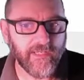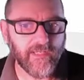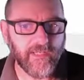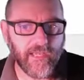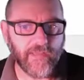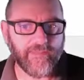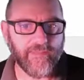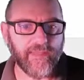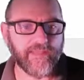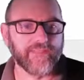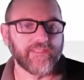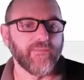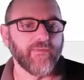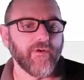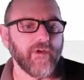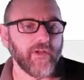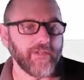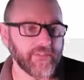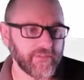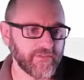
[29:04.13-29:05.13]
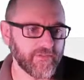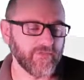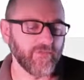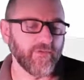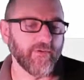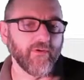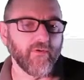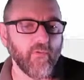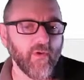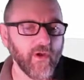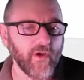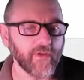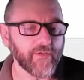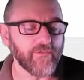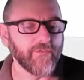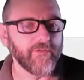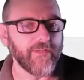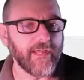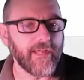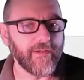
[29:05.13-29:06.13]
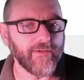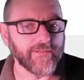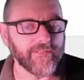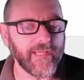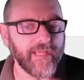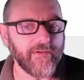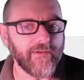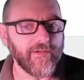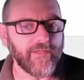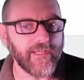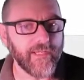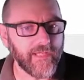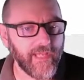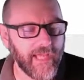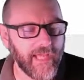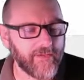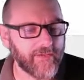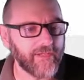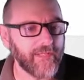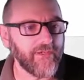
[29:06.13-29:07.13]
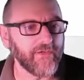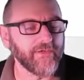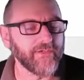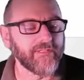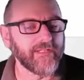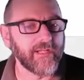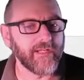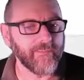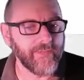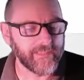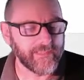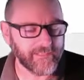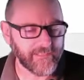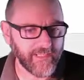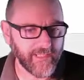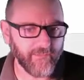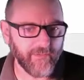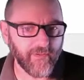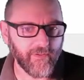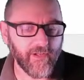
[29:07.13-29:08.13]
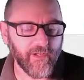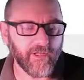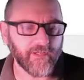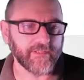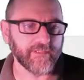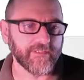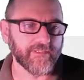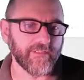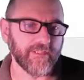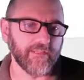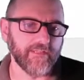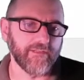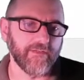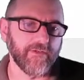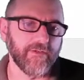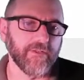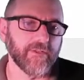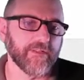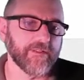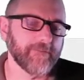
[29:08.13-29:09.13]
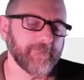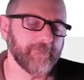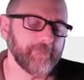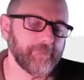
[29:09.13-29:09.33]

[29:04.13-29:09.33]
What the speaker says: and that's the process that we're going to walk through now as to how to get your database table onto CSUNIX.